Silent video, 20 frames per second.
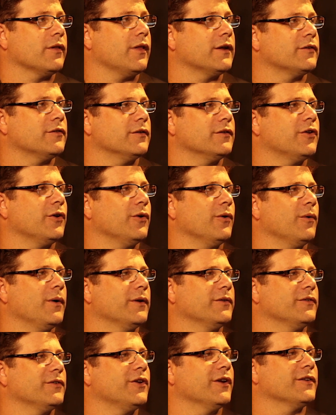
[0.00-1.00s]
lesson too. It
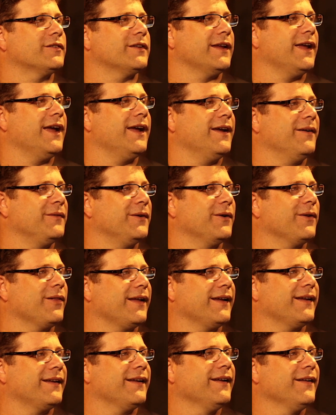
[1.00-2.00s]
wasn't just a game.
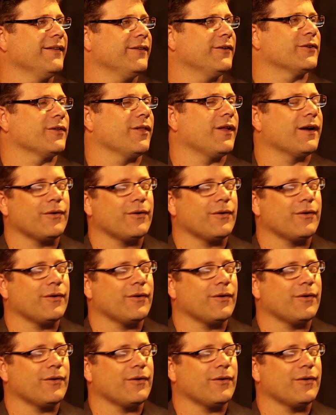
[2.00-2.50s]
There's a lot